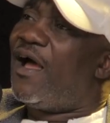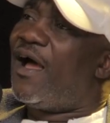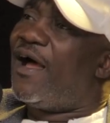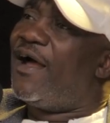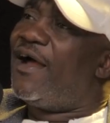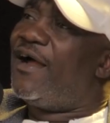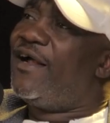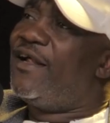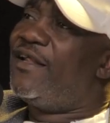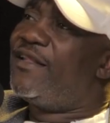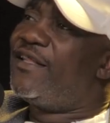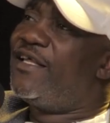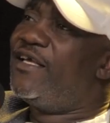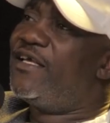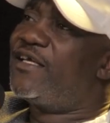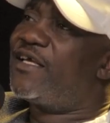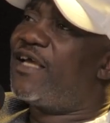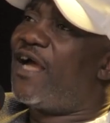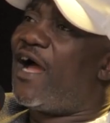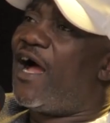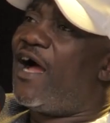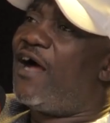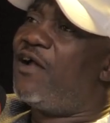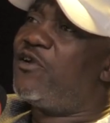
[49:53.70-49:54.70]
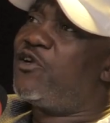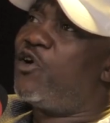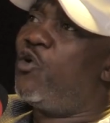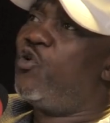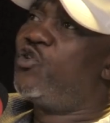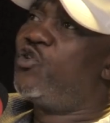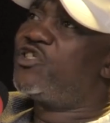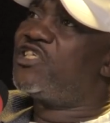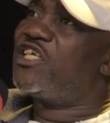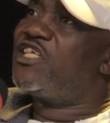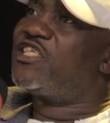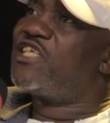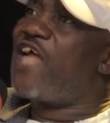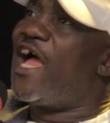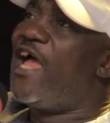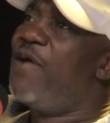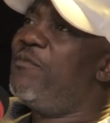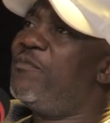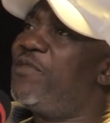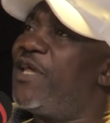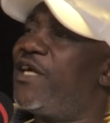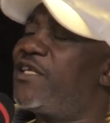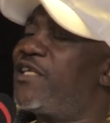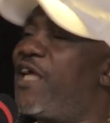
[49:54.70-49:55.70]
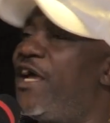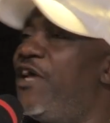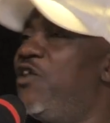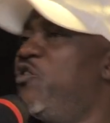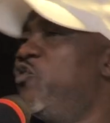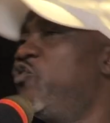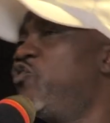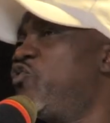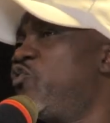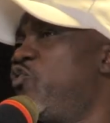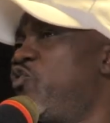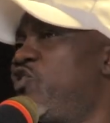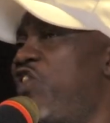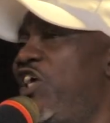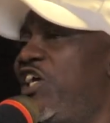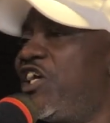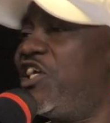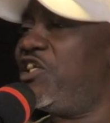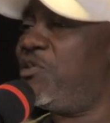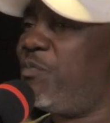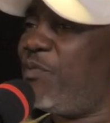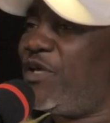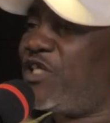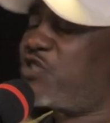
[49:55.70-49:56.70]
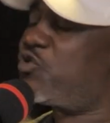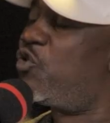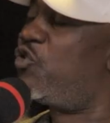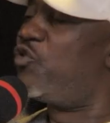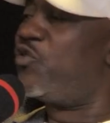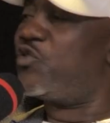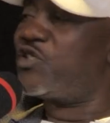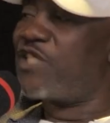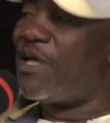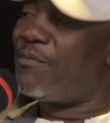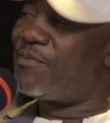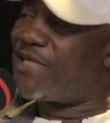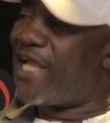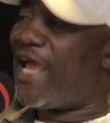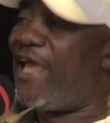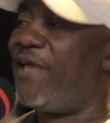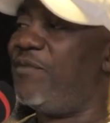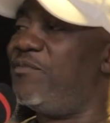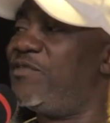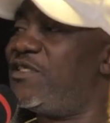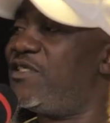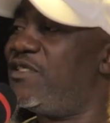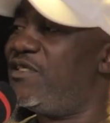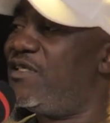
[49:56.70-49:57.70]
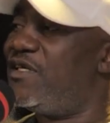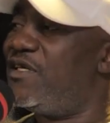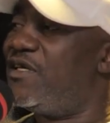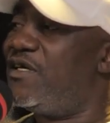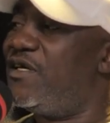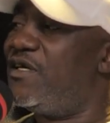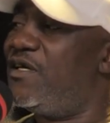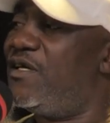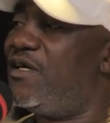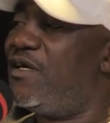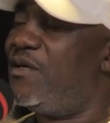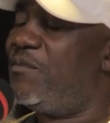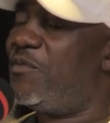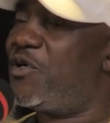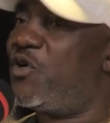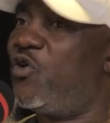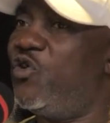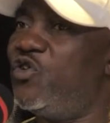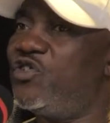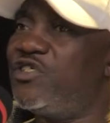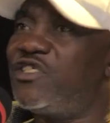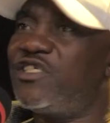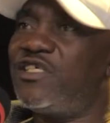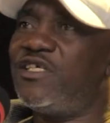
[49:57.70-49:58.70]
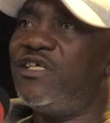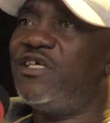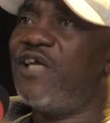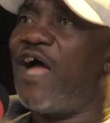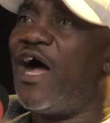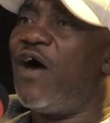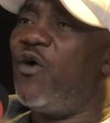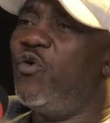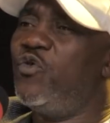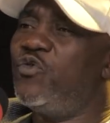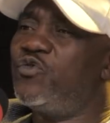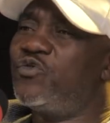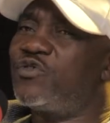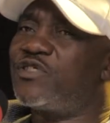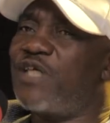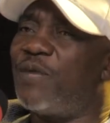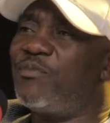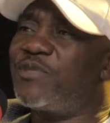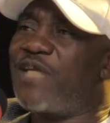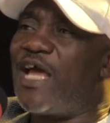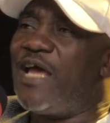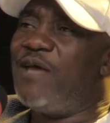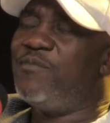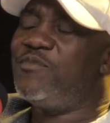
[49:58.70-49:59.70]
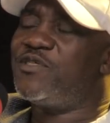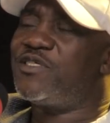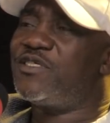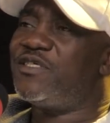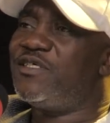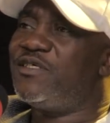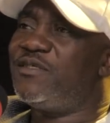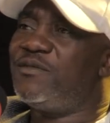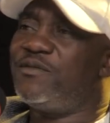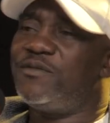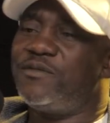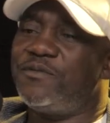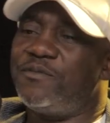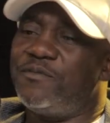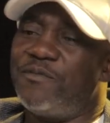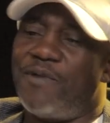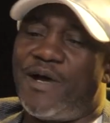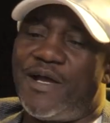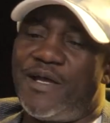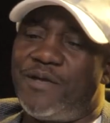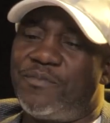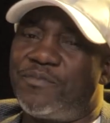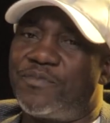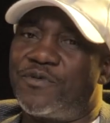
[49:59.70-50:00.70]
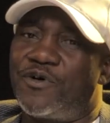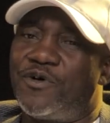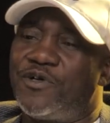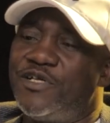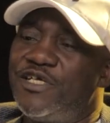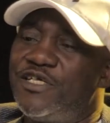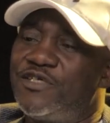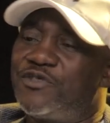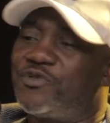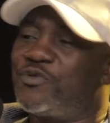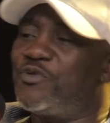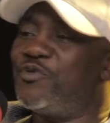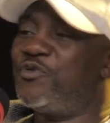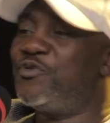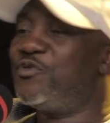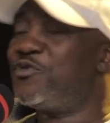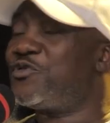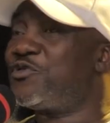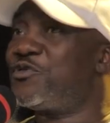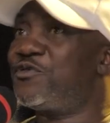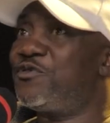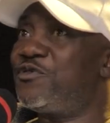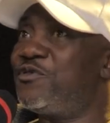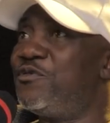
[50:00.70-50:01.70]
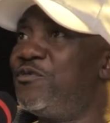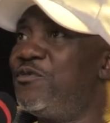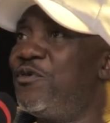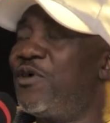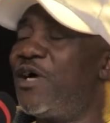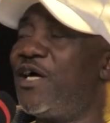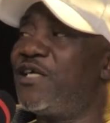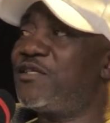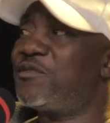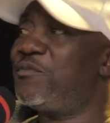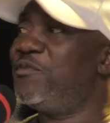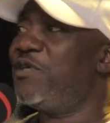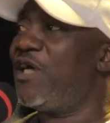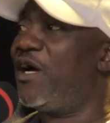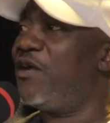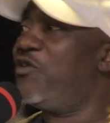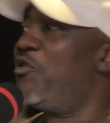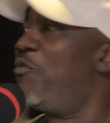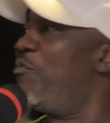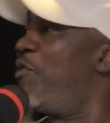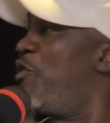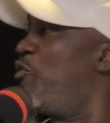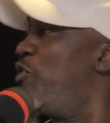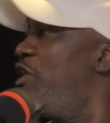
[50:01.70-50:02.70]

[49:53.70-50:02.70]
I think there was a time that I used to take it personal sometimes. Because I would sometimes my colleagues would look at me, "Anomba